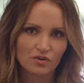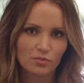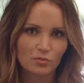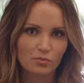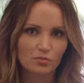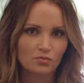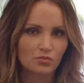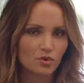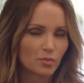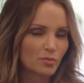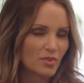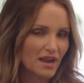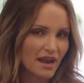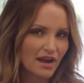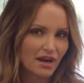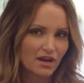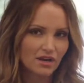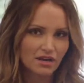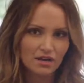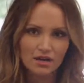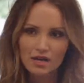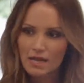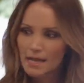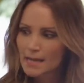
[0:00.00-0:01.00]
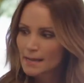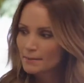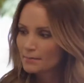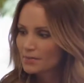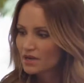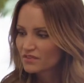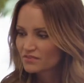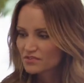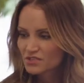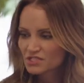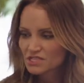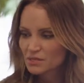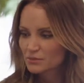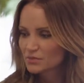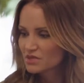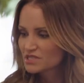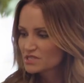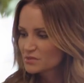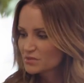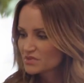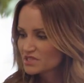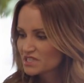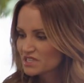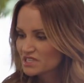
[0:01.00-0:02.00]
for repair, but for some
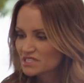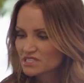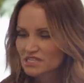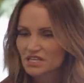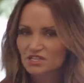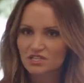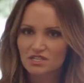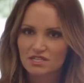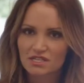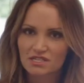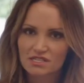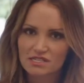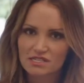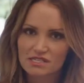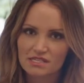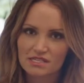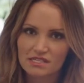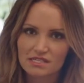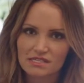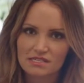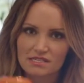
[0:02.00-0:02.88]
reason with the extensions,